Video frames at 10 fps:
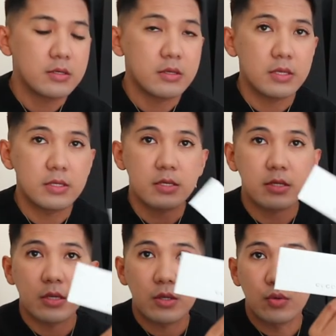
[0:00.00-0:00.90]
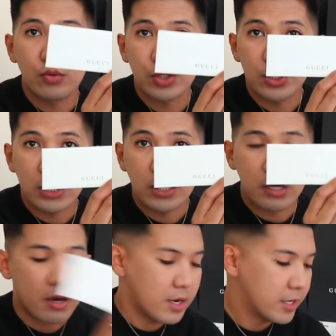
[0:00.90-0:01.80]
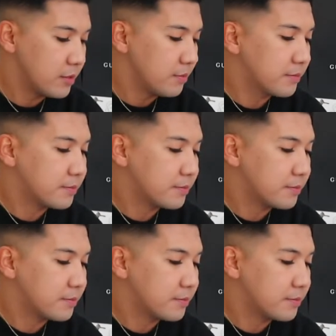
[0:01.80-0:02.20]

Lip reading: So, this is the Gucci card.